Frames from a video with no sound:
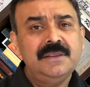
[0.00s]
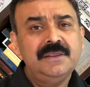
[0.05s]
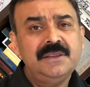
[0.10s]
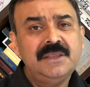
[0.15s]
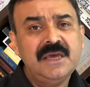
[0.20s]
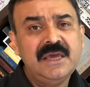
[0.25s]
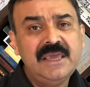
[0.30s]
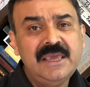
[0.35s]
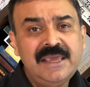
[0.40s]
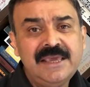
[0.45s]

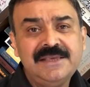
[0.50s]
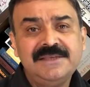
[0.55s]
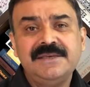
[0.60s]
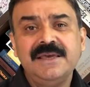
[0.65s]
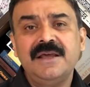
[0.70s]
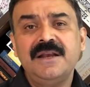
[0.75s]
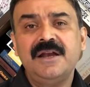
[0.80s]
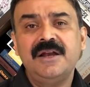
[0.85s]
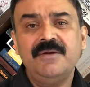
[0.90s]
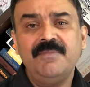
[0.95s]
the
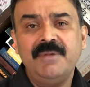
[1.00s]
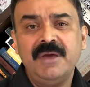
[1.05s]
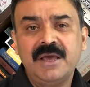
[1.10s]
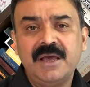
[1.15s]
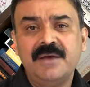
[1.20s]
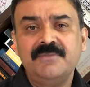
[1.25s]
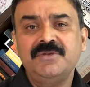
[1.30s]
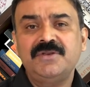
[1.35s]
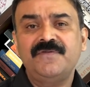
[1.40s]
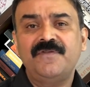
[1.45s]
easier it
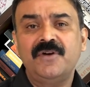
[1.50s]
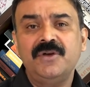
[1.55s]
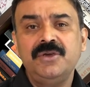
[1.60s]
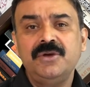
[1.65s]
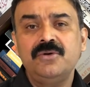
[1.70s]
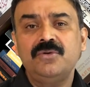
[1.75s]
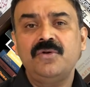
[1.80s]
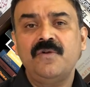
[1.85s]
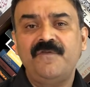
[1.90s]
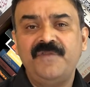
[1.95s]
becomes for
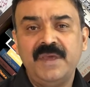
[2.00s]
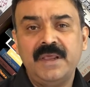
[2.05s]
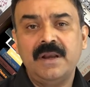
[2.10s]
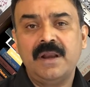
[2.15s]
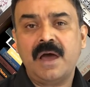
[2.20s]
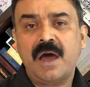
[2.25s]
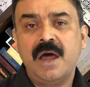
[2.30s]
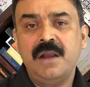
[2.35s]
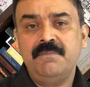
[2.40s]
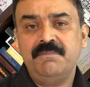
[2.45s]
you to feel
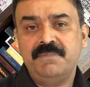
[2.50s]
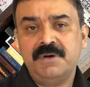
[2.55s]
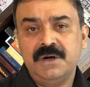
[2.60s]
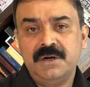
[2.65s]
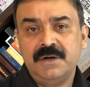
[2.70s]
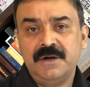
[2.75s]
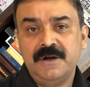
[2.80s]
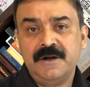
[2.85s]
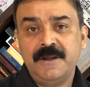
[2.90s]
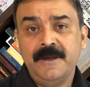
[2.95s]

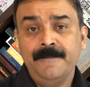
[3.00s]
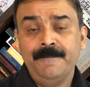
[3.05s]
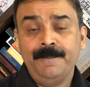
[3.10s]
unburdened.